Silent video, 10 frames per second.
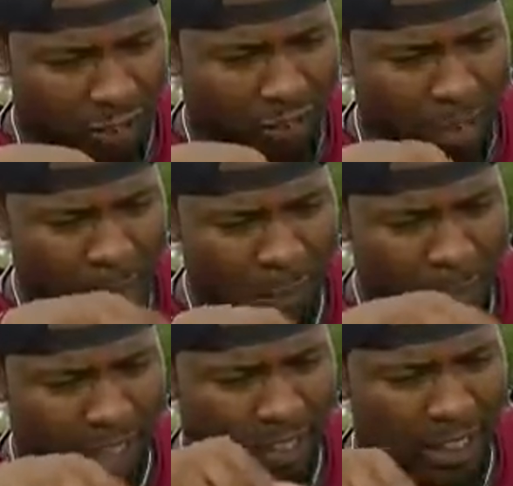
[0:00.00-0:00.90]
off, I'm gonna
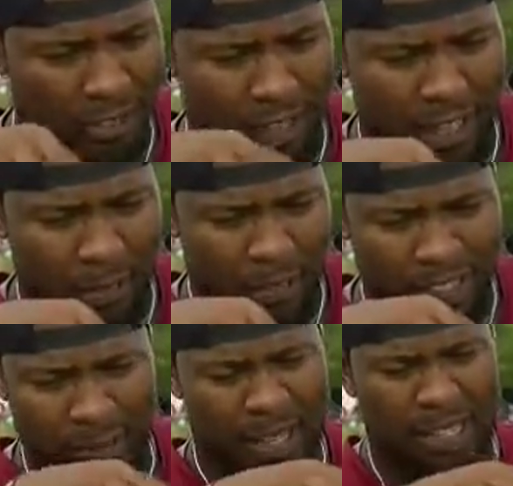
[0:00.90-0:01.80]
go back and clarify that
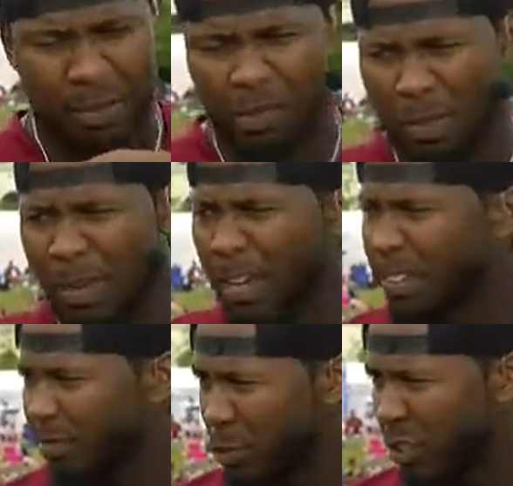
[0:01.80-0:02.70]
because everybody thought it was a man,
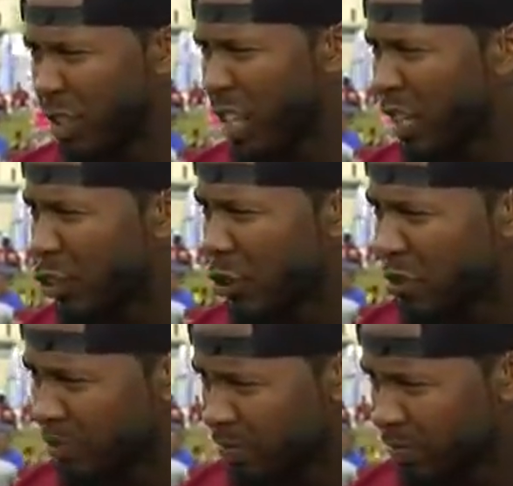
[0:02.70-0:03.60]
which is right. not
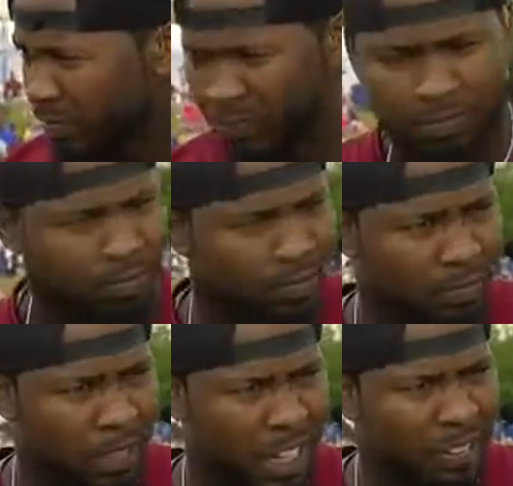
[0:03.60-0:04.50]
true. All right.
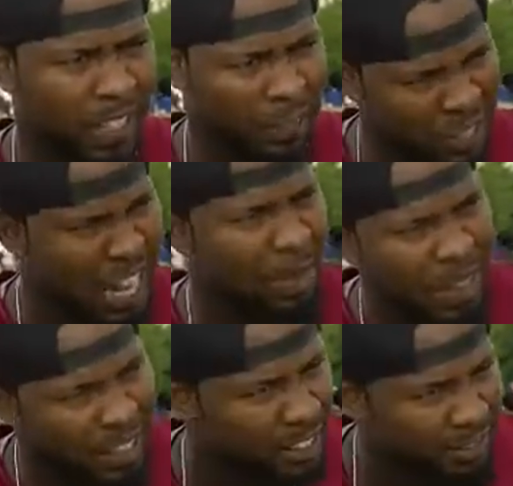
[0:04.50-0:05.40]
And clarify, it was not
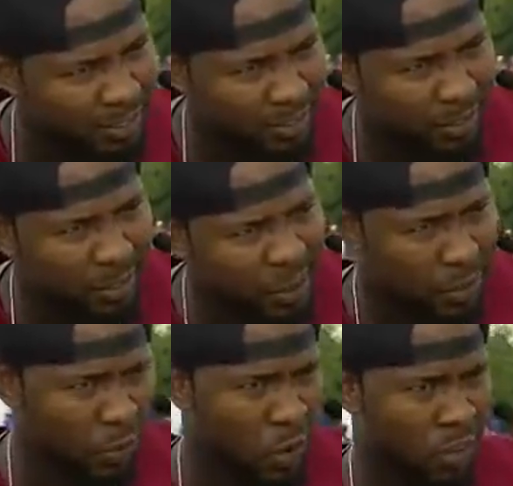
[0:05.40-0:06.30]
man. Right. It's
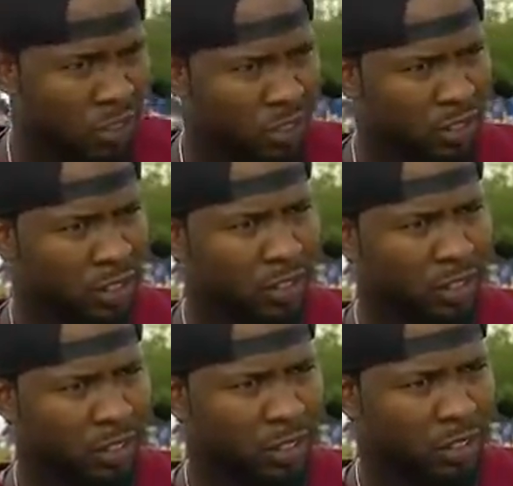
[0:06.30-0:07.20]
cover four.
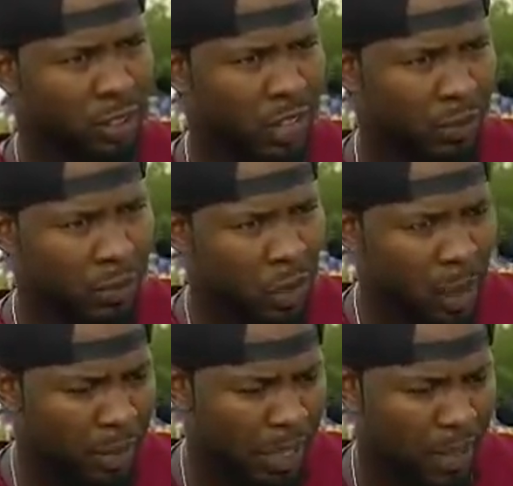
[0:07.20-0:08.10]
So in cover
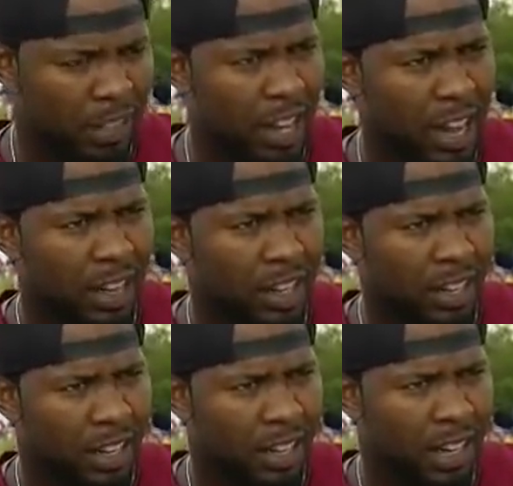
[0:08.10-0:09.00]
four, I'm looking outside.
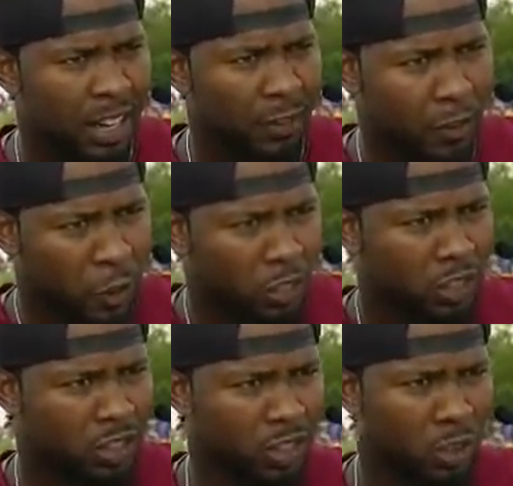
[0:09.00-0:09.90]
Quarter. Of
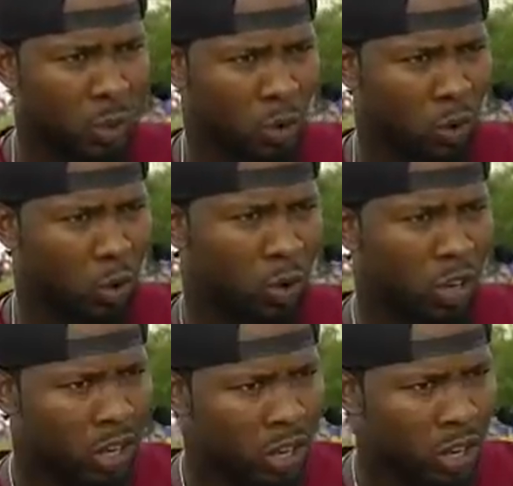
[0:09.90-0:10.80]
course, yep. quarter,
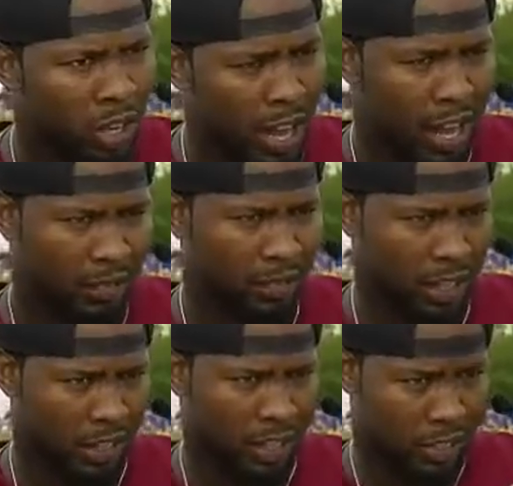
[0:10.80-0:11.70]
quarter, half.
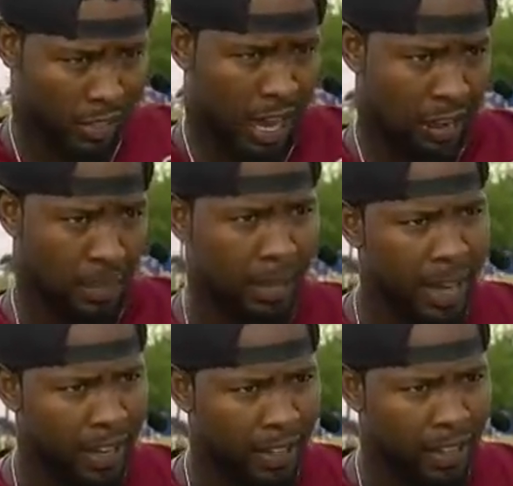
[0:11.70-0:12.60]
That is how you
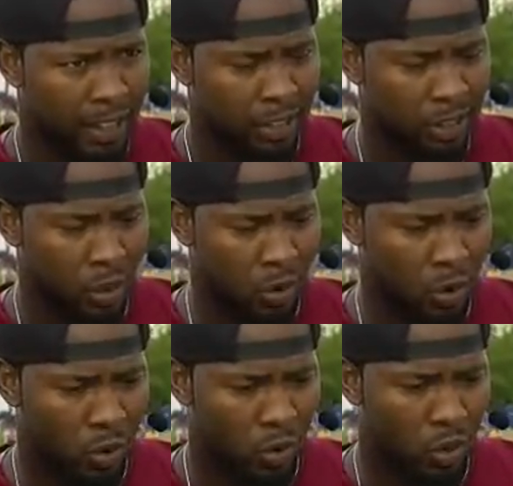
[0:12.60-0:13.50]
play it.
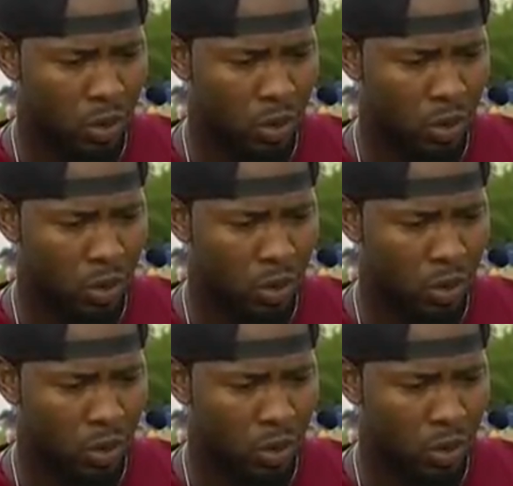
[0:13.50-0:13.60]
So